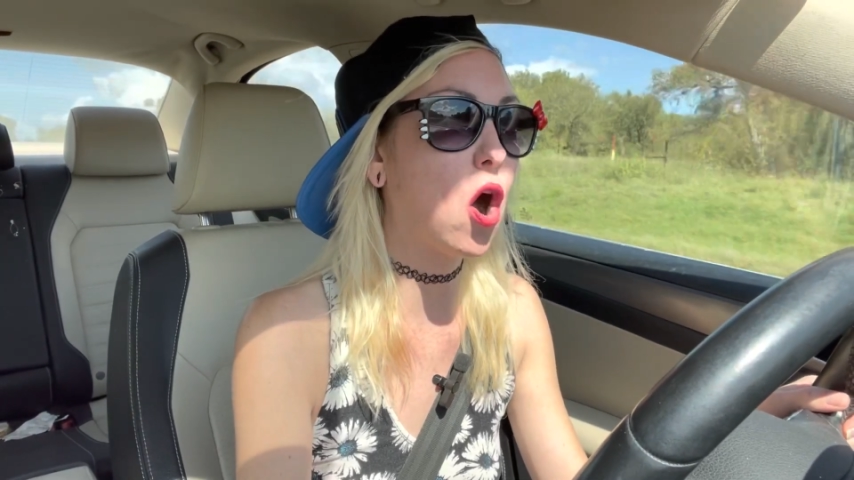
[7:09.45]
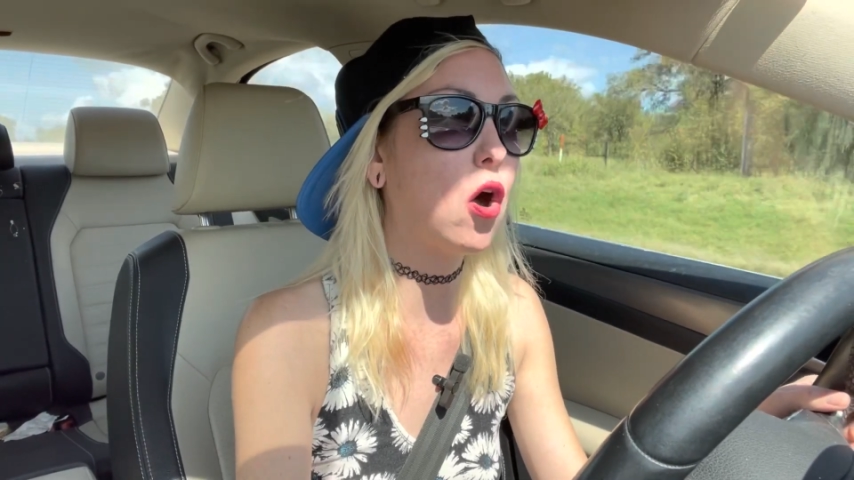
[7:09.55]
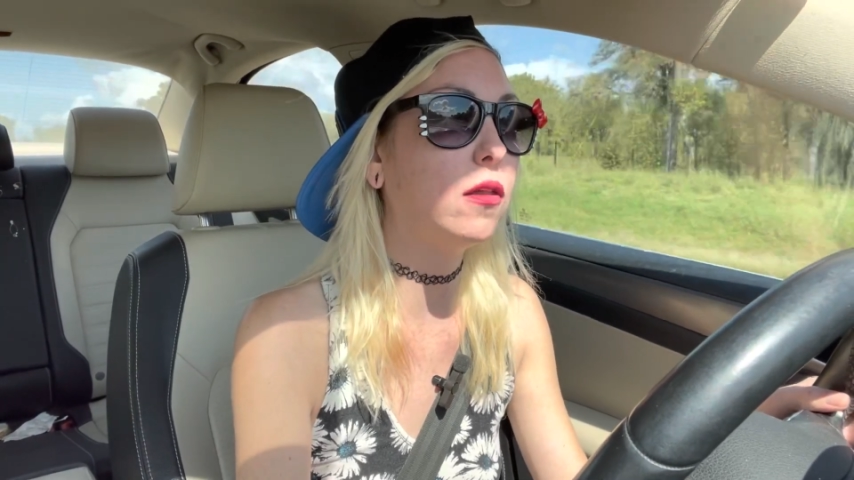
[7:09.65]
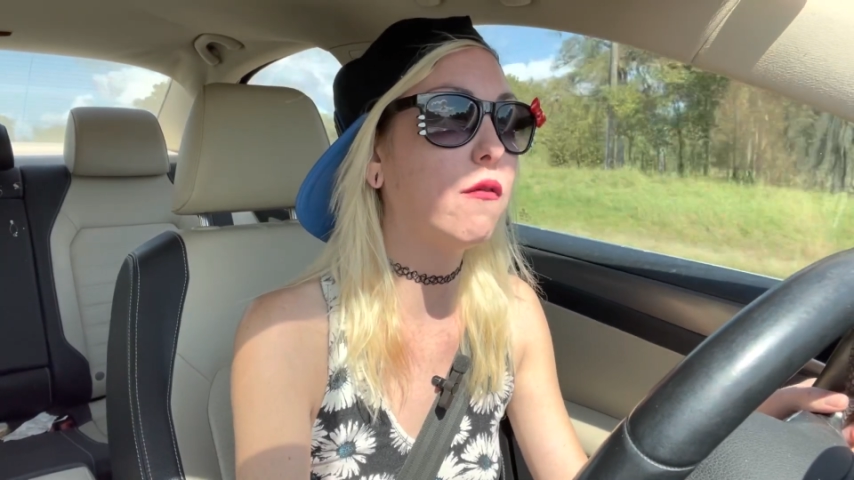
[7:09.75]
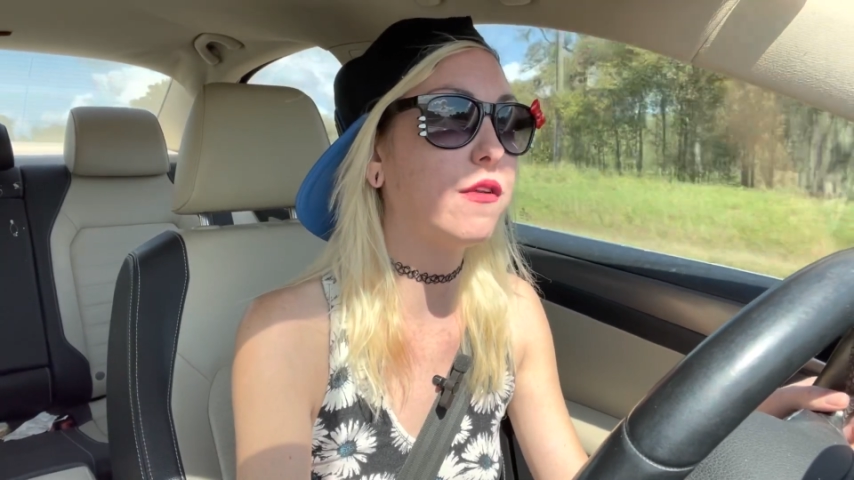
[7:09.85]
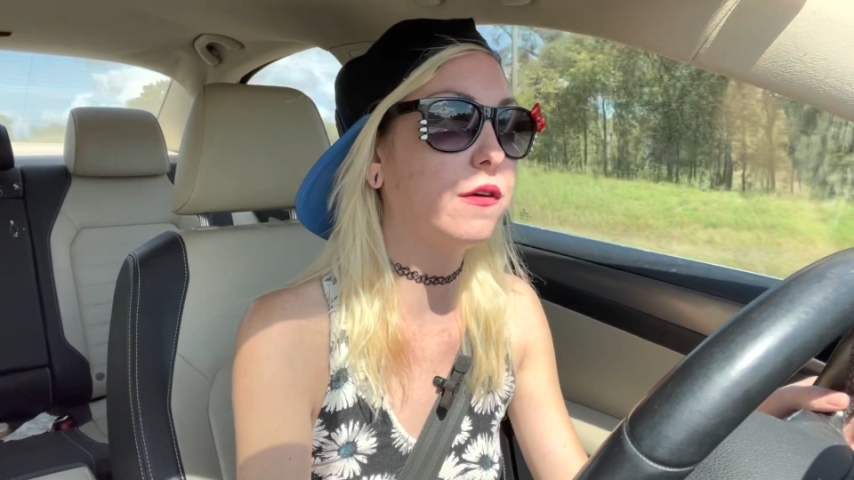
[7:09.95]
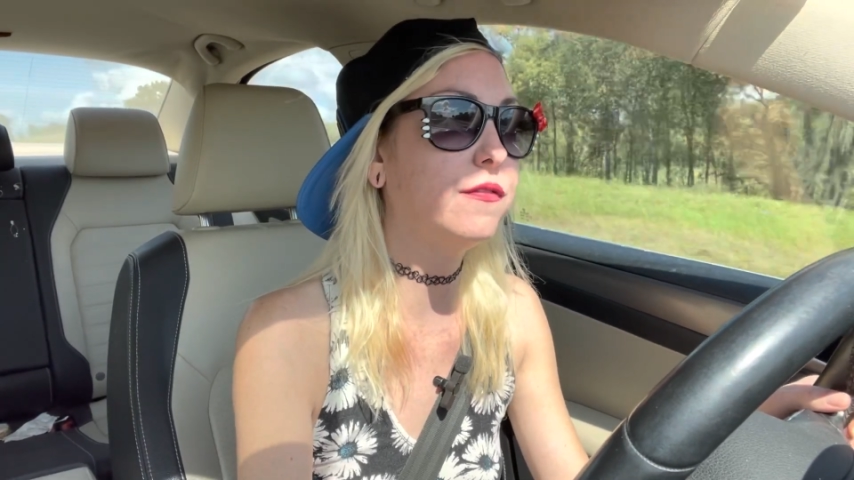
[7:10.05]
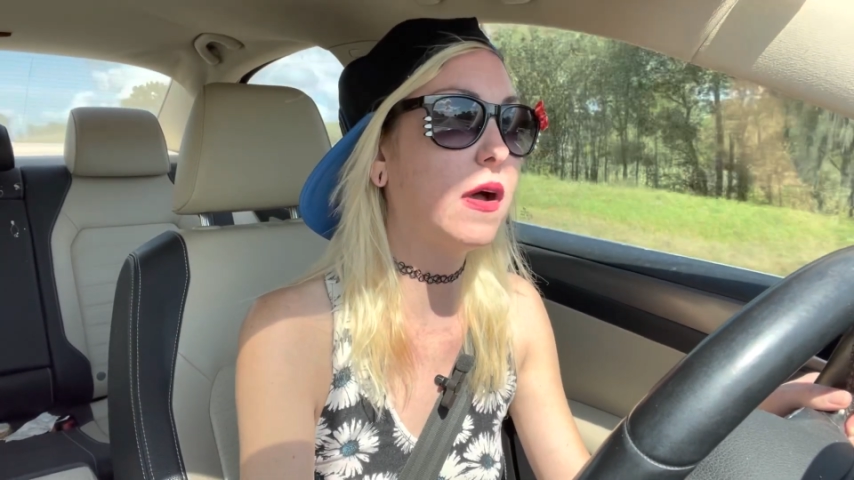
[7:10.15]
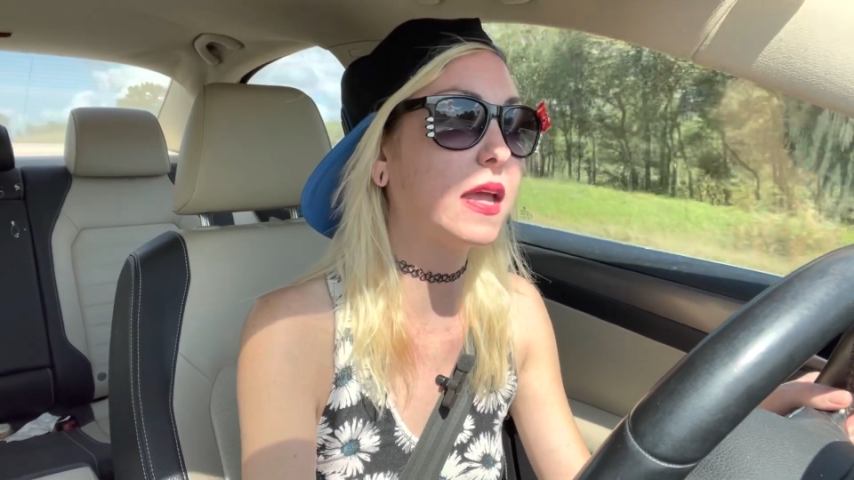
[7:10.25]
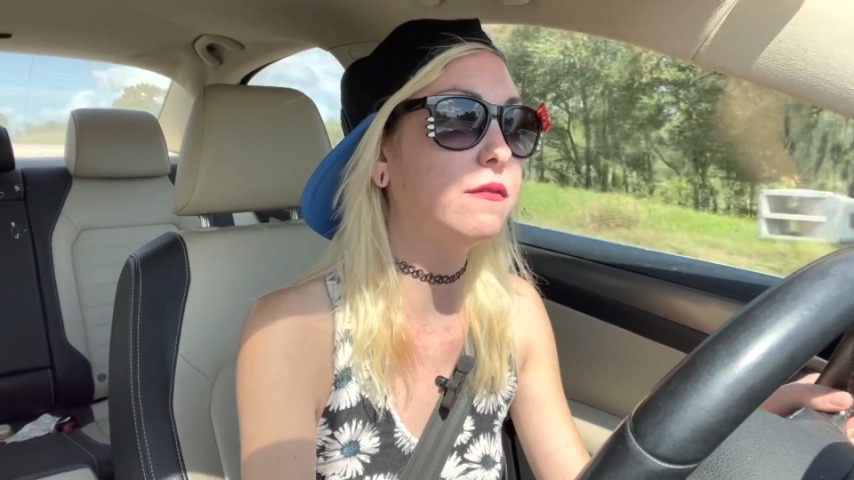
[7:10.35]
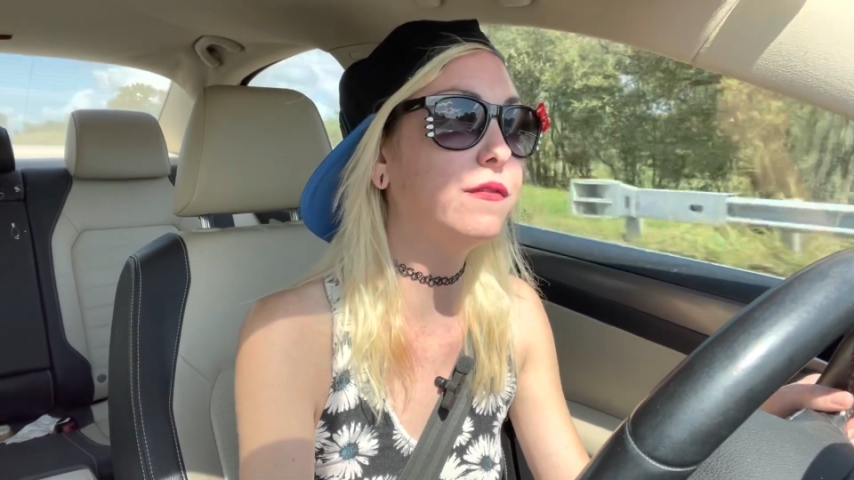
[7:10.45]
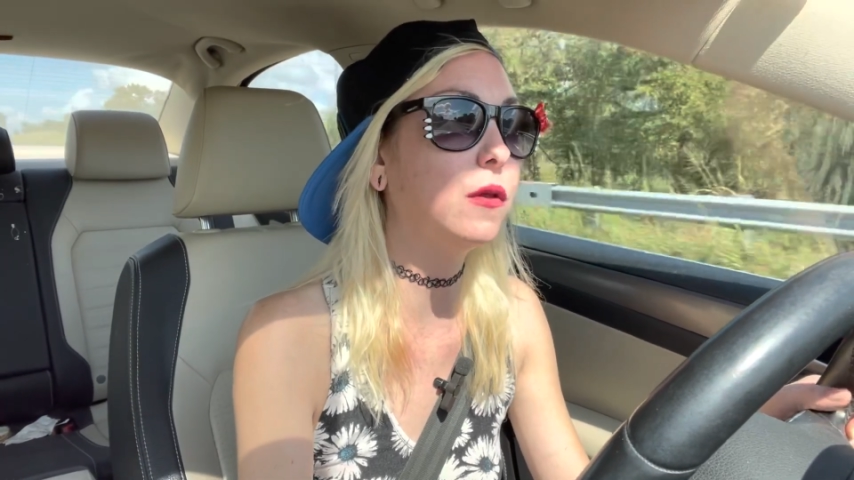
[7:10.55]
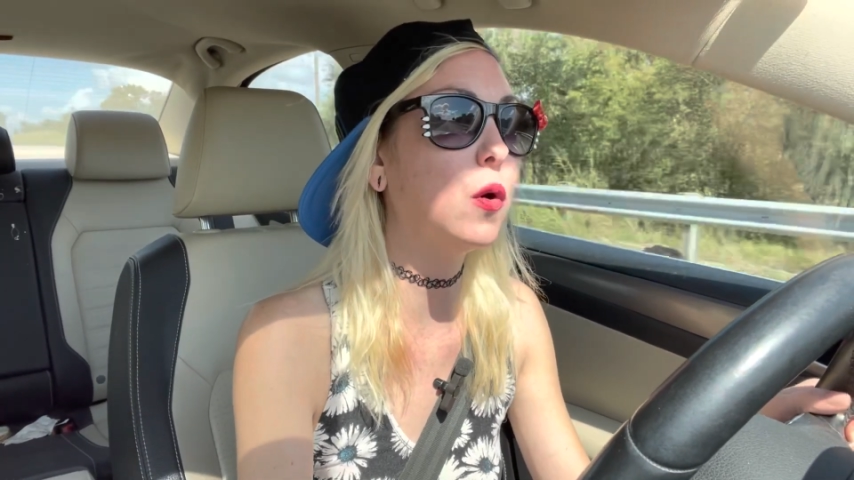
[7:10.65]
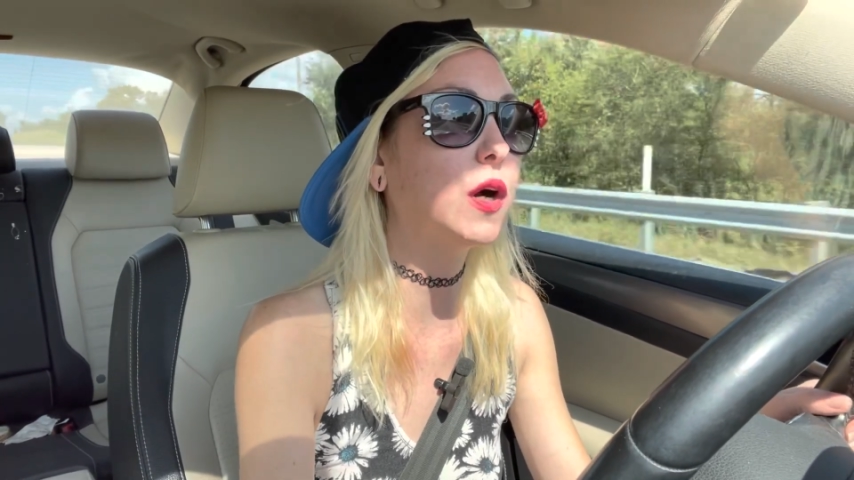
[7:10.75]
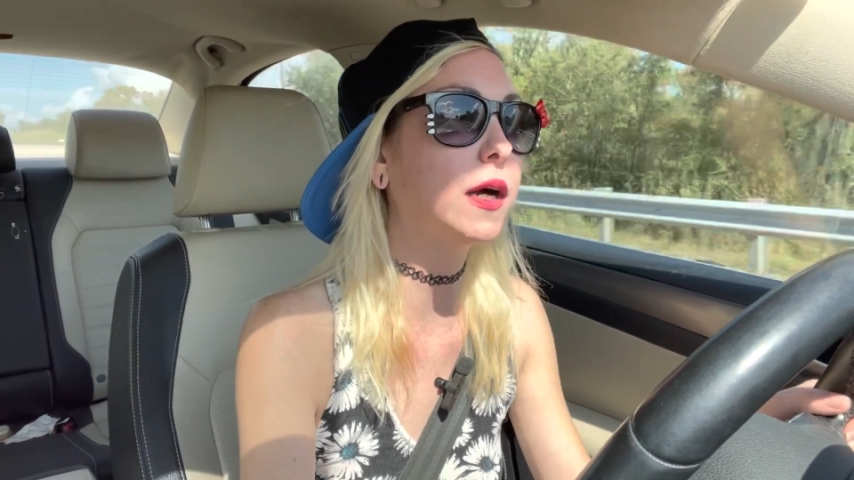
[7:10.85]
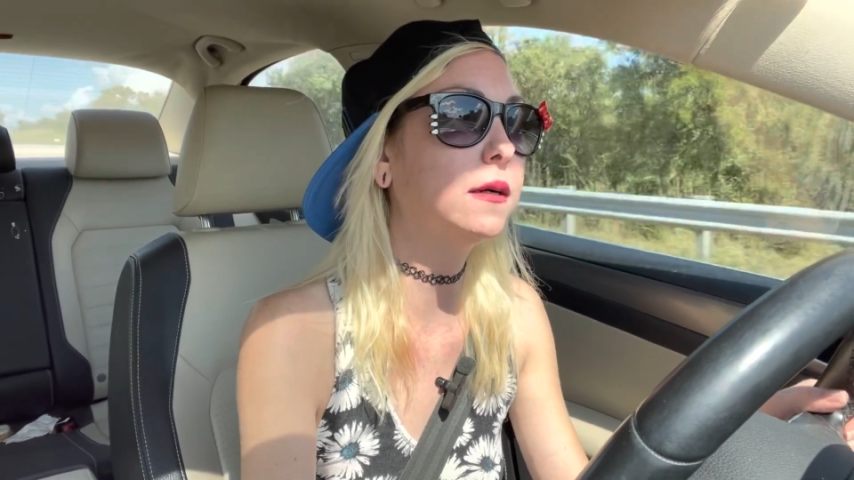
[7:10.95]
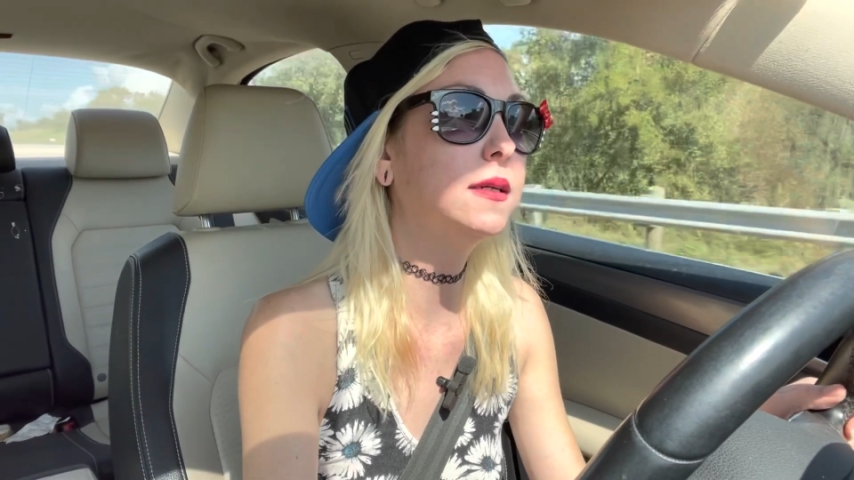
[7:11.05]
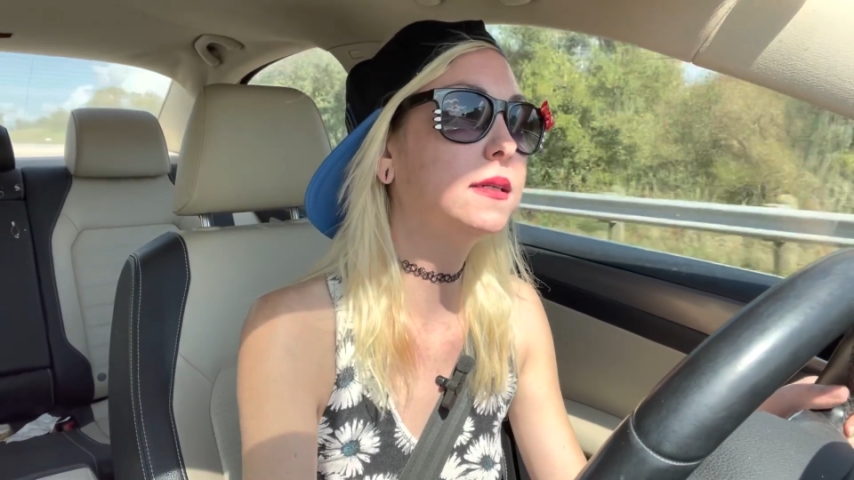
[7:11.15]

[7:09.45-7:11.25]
all over the fucking floor.